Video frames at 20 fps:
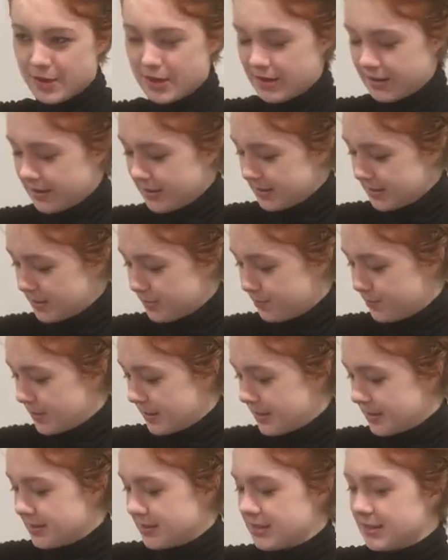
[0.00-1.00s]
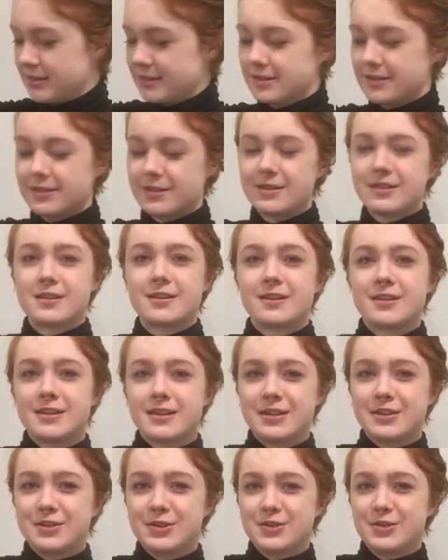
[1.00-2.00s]
pocket but
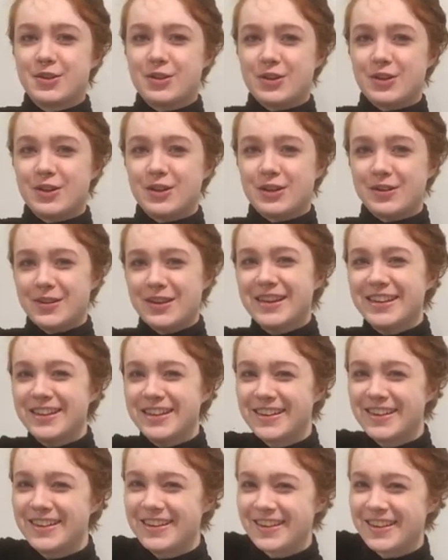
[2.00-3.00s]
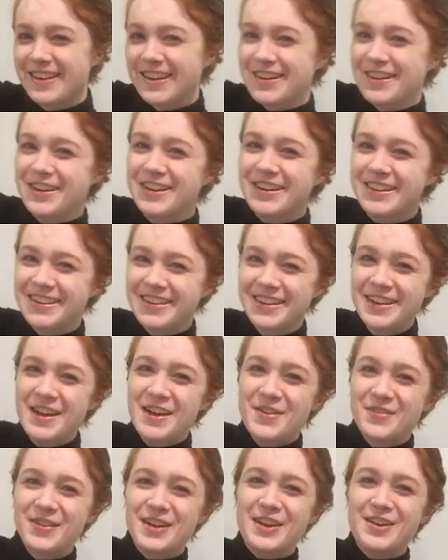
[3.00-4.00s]
a nude thong.
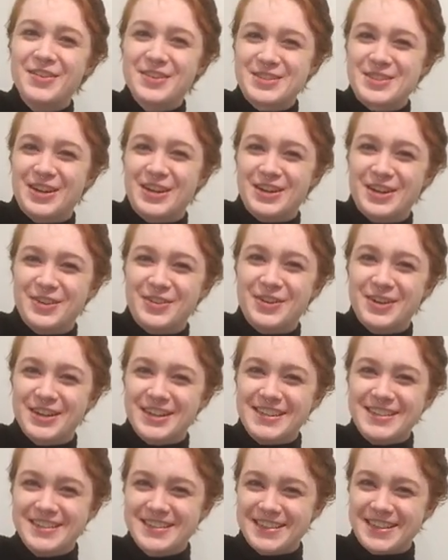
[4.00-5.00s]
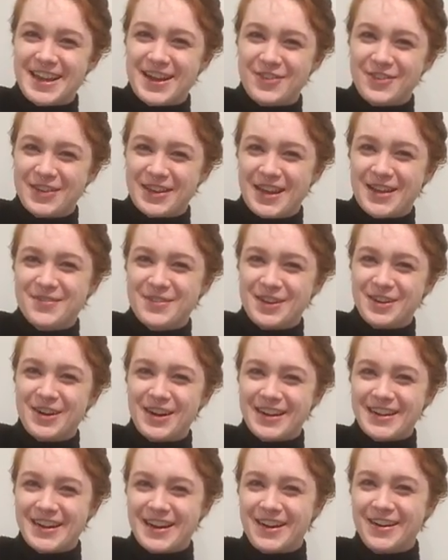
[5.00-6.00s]
My photographer is laughing at me
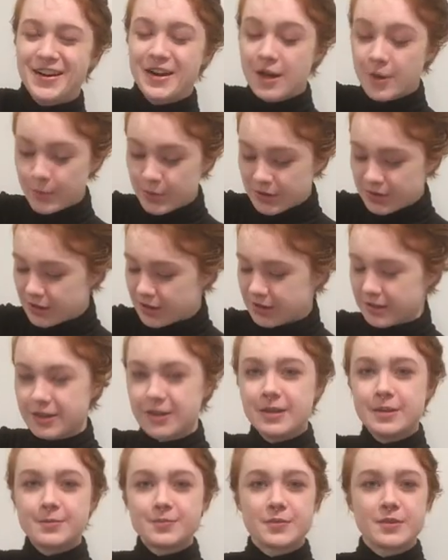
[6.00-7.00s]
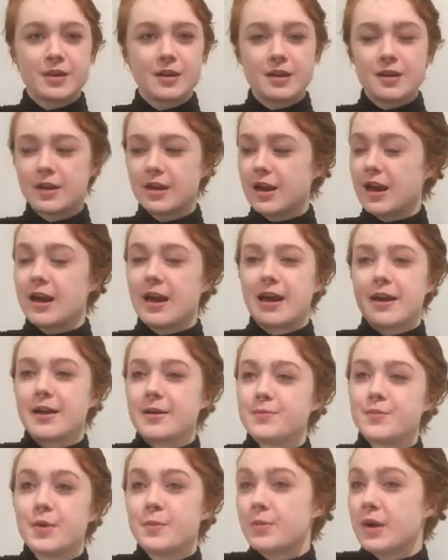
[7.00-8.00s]
right now. But look,
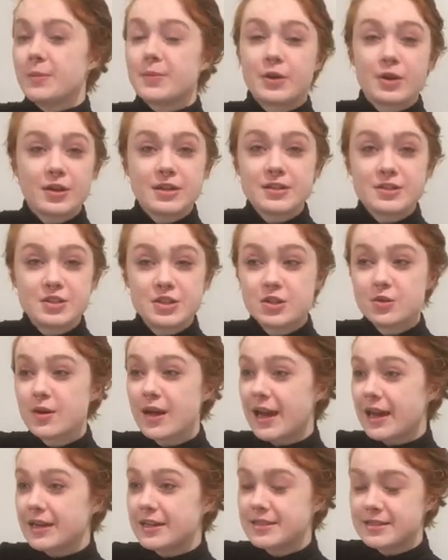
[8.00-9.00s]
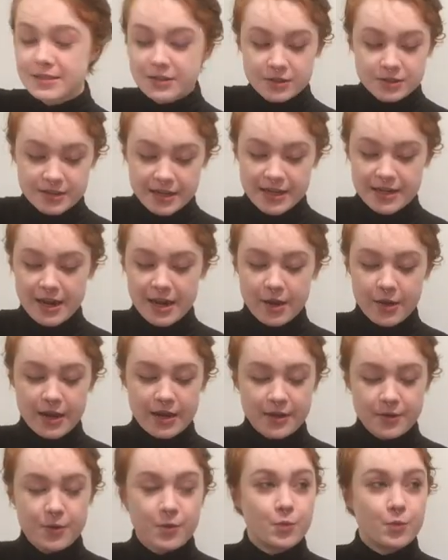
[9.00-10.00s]
my period is due any single day now.
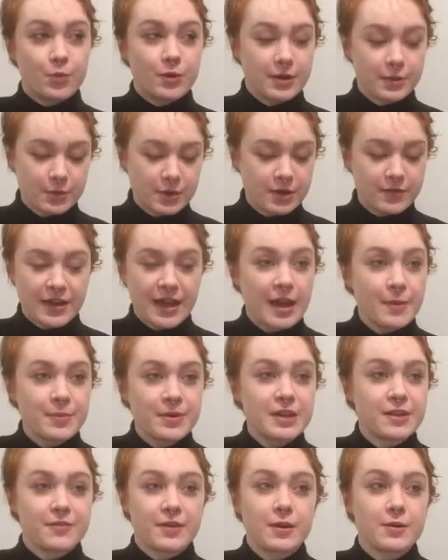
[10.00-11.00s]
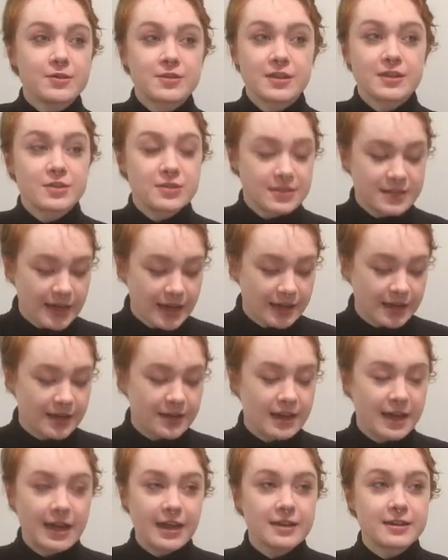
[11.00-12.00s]
And what would have happened if I was on set
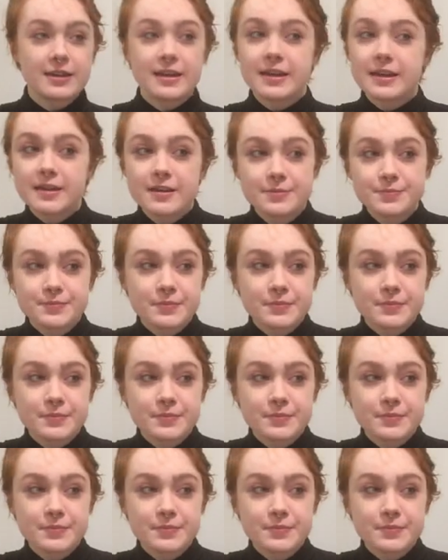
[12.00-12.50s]
and had like,